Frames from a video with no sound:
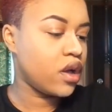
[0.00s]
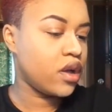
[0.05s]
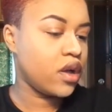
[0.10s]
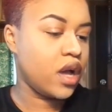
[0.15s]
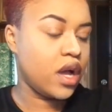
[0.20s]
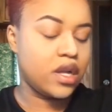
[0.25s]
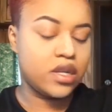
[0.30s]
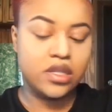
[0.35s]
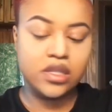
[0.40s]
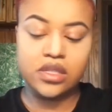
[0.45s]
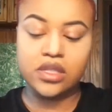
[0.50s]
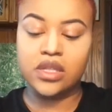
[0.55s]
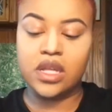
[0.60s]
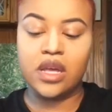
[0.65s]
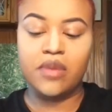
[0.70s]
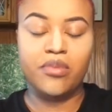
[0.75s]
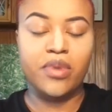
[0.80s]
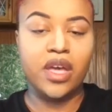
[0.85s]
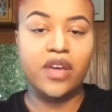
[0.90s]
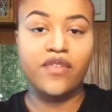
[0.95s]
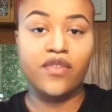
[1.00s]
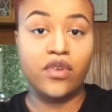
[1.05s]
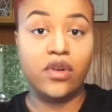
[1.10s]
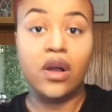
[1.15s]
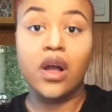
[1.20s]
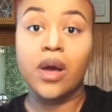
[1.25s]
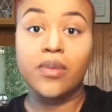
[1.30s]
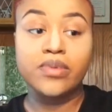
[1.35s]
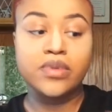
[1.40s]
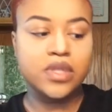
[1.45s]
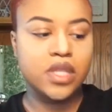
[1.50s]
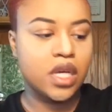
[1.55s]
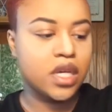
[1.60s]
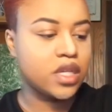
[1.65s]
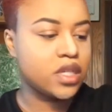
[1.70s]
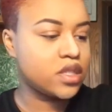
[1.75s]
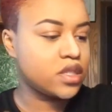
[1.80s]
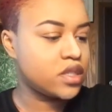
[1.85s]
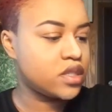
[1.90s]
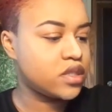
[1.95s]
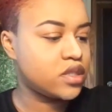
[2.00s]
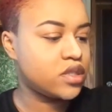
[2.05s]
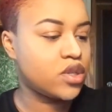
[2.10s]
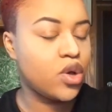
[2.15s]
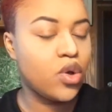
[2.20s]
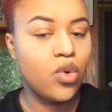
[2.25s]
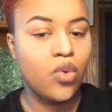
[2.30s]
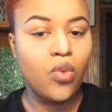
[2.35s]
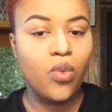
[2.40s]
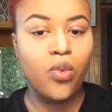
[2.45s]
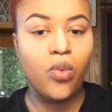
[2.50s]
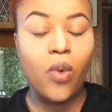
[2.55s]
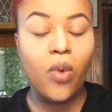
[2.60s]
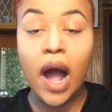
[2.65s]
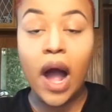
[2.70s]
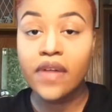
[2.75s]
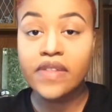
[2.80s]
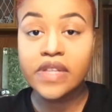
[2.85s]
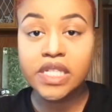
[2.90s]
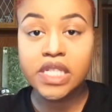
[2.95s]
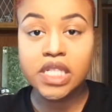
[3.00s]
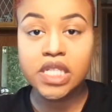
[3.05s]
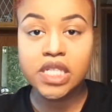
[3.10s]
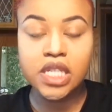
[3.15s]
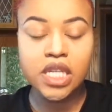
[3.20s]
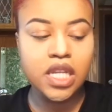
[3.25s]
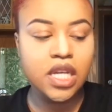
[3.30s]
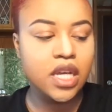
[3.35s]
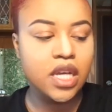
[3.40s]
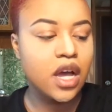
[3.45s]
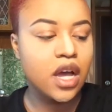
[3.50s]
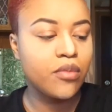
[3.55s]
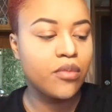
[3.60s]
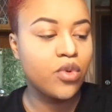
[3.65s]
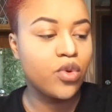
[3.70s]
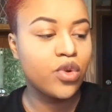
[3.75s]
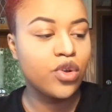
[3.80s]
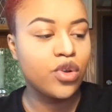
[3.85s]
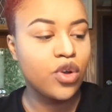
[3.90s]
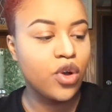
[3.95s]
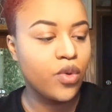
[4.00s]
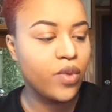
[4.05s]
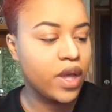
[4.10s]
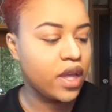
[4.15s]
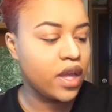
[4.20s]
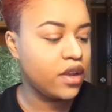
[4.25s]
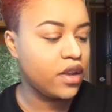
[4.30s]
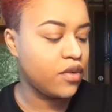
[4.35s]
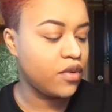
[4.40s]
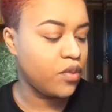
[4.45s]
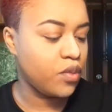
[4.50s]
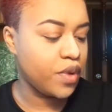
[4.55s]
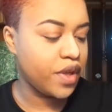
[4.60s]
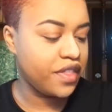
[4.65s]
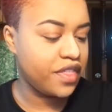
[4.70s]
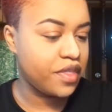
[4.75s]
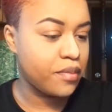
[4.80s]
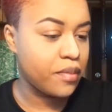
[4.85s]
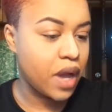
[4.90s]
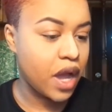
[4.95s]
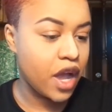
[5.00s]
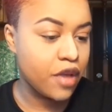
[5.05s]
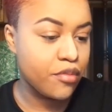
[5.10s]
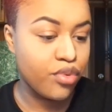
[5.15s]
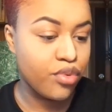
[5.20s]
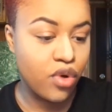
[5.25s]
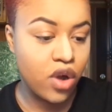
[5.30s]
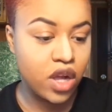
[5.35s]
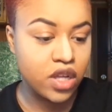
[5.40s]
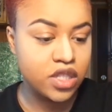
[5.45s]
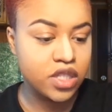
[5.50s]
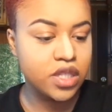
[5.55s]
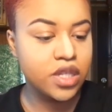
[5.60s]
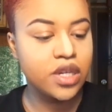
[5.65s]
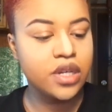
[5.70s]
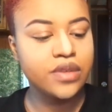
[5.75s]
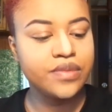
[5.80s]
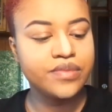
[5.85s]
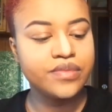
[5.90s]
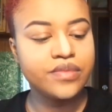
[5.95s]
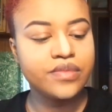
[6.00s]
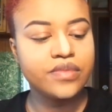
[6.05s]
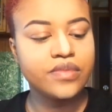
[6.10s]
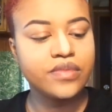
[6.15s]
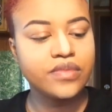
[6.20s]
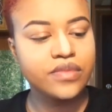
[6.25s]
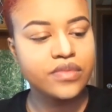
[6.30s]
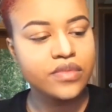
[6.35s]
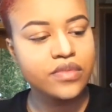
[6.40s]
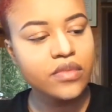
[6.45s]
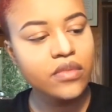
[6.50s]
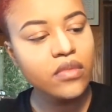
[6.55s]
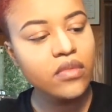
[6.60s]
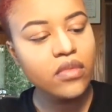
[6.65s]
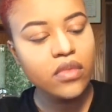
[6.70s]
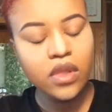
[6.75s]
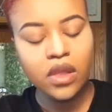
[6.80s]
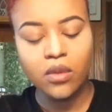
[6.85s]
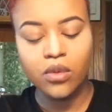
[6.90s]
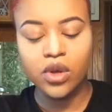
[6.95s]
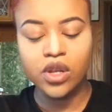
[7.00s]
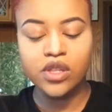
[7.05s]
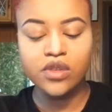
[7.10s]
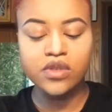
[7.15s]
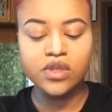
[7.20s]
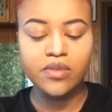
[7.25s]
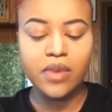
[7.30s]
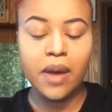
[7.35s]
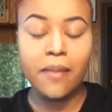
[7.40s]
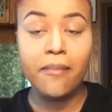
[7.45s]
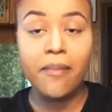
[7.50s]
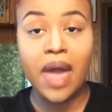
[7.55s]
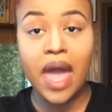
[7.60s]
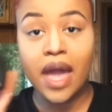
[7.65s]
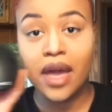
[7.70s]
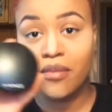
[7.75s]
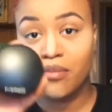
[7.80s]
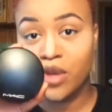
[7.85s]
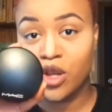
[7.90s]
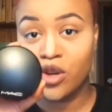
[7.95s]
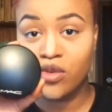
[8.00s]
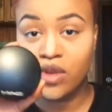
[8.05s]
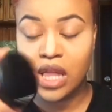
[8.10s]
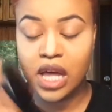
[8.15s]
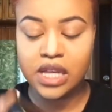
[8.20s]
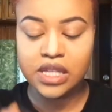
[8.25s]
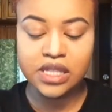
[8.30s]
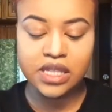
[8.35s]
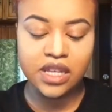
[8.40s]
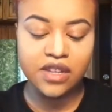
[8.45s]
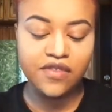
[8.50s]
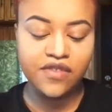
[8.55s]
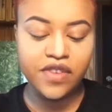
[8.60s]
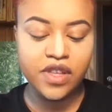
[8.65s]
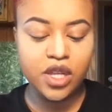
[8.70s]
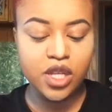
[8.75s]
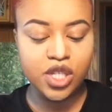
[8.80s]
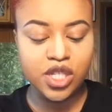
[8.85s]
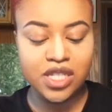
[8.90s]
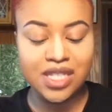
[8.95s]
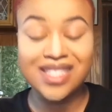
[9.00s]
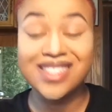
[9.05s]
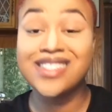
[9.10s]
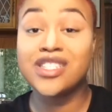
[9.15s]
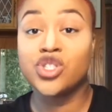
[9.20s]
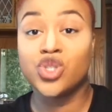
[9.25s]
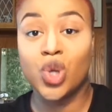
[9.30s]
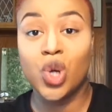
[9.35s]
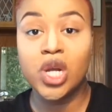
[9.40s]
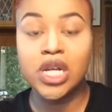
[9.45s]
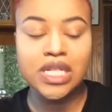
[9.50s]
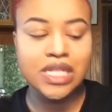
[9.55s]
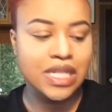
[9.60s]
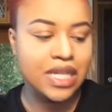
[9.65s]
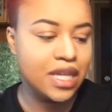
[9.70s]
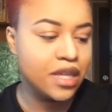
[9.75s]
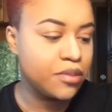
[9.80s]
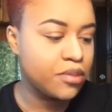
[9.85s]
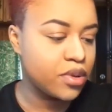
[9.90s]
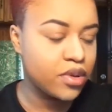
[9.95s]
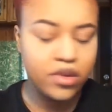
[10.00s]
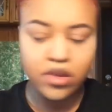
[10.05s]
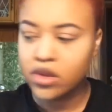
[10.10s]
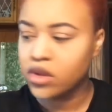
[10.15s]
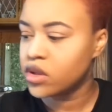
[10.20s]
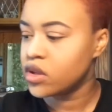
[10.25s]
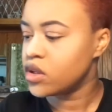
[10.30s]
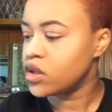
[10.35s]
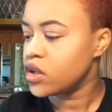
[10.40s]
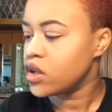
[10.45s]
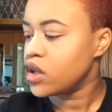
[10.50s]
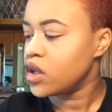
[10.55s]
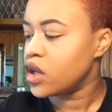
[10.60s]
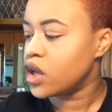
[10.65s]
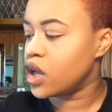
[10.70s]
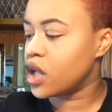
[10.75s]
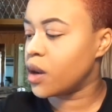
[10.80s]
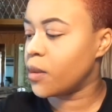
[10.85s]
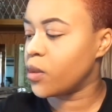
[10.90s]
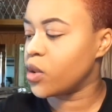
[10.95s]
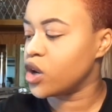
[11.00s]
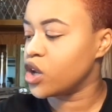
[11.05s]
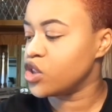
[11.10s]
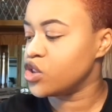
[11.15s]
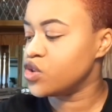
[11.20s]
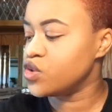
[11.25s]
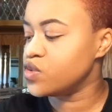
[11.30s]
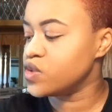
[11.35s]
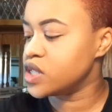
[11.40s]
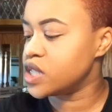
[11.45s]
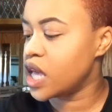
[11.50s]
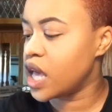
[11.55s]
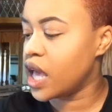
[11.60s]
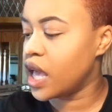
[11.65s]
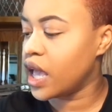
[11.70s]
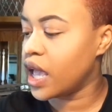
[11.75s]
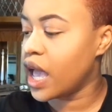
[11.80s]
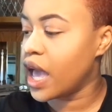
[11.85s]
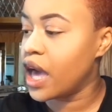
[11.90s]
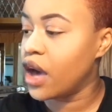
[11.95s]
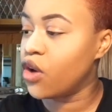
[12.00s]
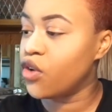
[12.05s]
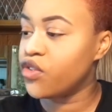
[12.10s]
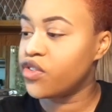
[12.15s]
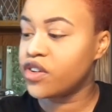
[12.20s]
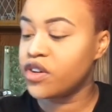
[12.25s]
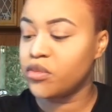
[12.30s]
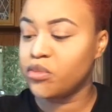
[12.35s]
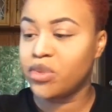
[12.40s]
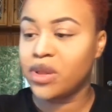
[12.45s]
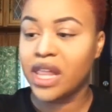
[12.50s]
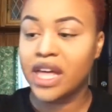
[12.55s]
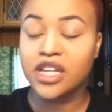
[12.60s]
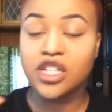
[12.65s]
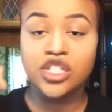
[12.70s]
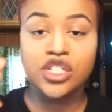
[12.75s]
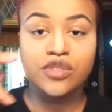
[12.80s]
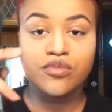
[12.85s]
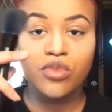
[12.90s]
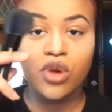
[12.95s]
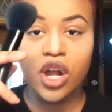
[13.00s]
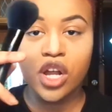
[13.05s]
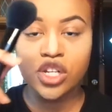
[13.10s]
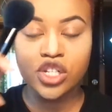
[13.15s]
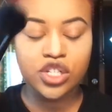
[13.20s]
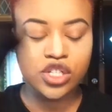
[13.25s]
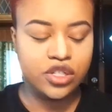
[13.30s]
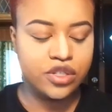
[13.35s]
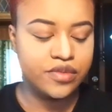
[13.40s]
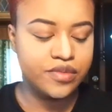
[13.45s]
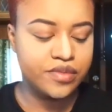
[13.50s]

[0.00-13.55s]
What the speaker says: I just like bake for a couple seconds. So while this is sitting, I'm going to go in with my bronzer. I'm going to use my MAC Mineralize Skin Finish. This is in Dark Deep. And I'm going to use a e.l.f. complexion brush.